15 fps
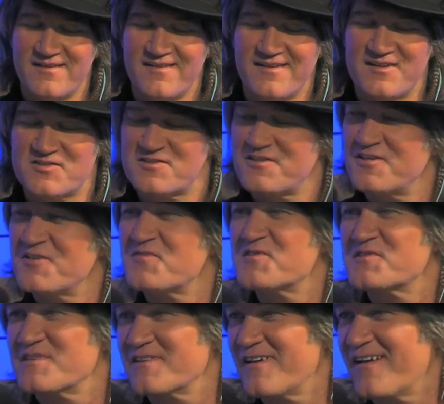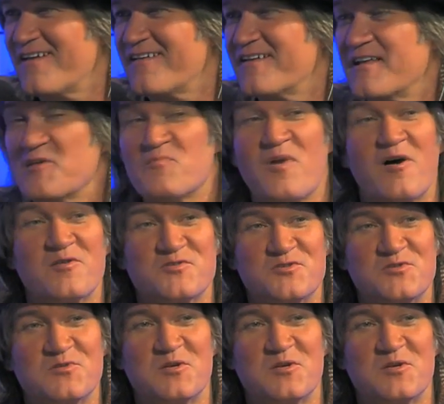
as tough as he had it, he bought you